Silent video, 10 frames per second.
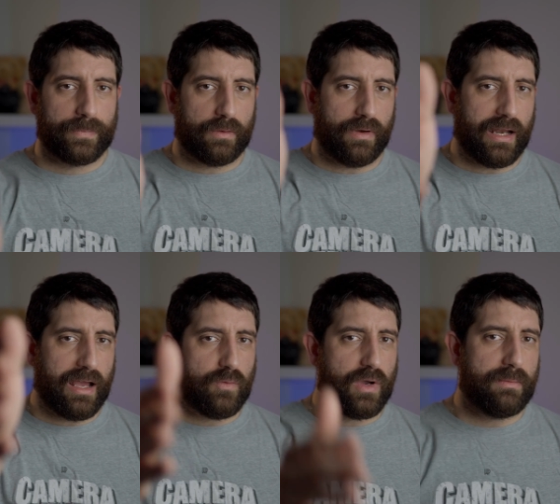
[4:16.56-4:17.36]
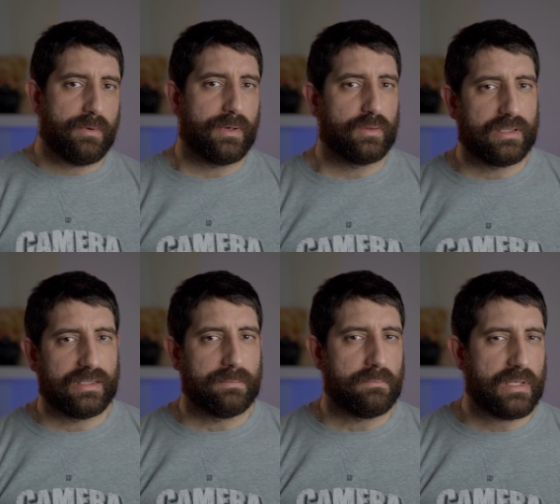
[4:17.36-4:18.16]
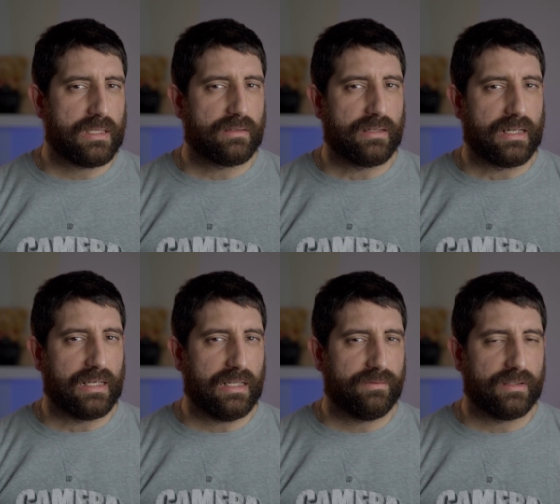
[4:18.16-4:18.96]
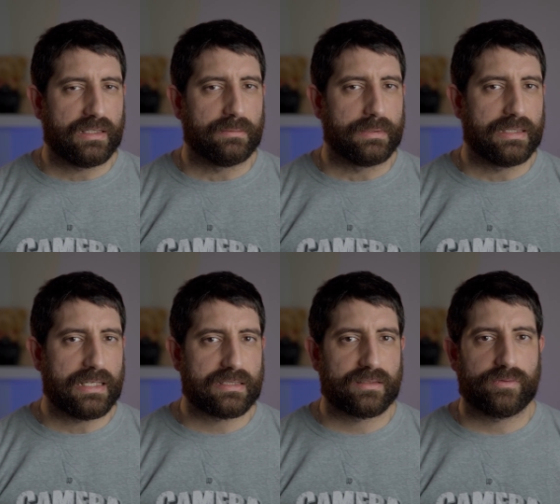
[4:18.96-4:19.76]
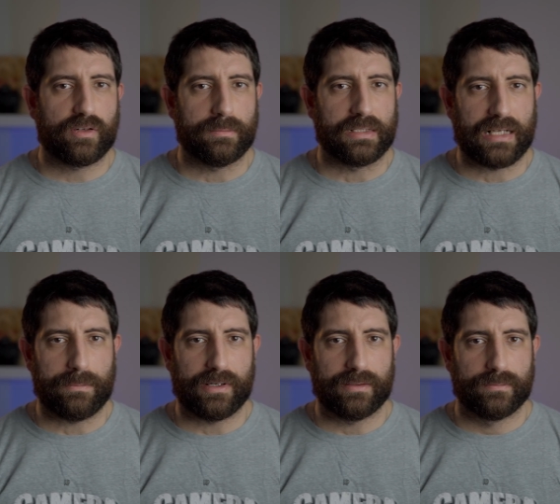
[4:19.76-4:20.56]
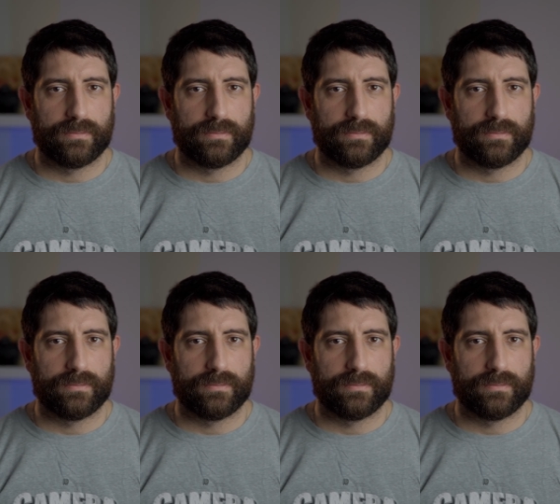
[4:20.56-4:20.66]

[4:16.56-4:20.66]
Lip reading: Right now, I'm about 1.5 meters, a little bit less from the camera.